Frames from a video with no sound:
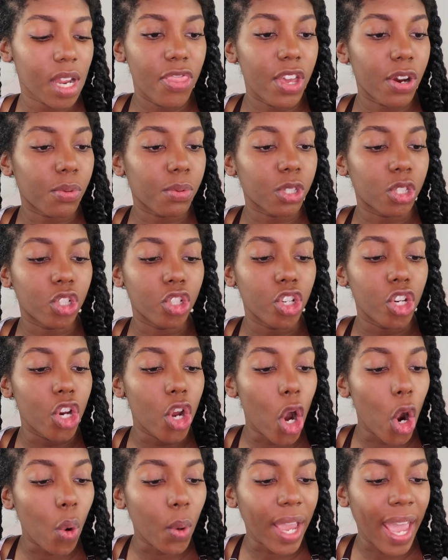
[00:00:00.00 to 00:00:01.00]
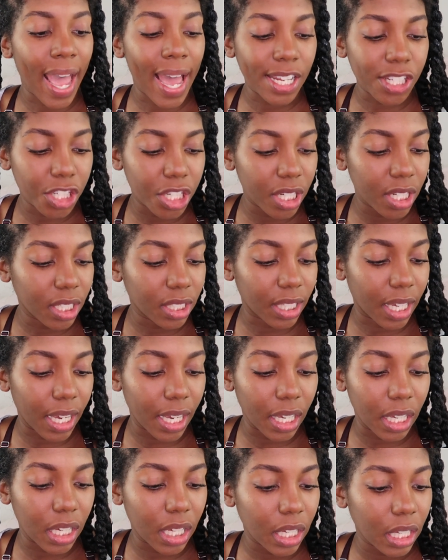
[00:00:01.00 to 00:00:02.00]
There was no catching,
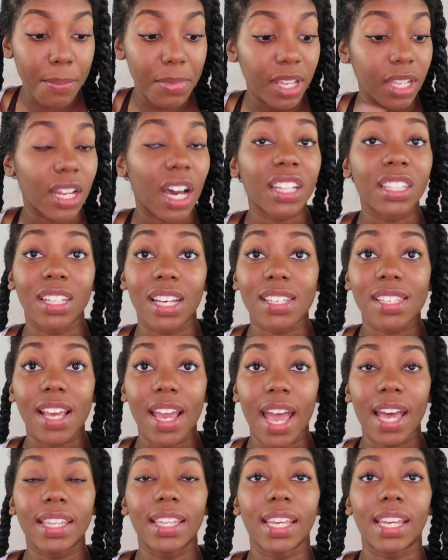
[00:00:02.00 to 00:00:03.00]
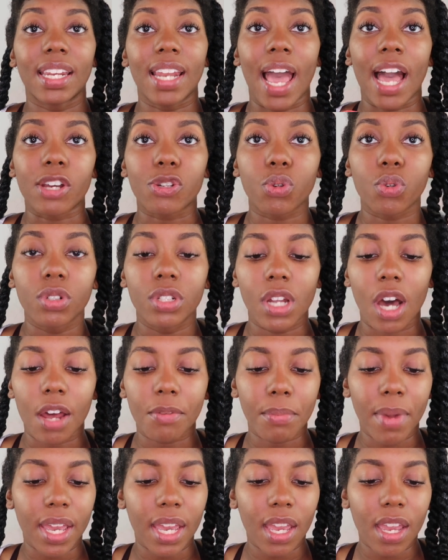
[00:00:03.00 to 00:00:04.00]
like, I mean, unless I had like an actual knot
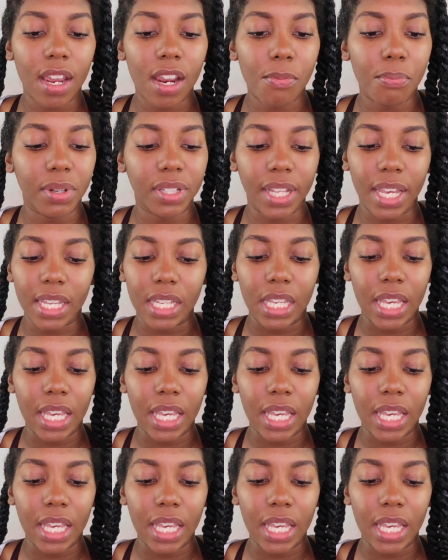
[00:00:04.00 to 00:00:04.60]
in my hair, but like,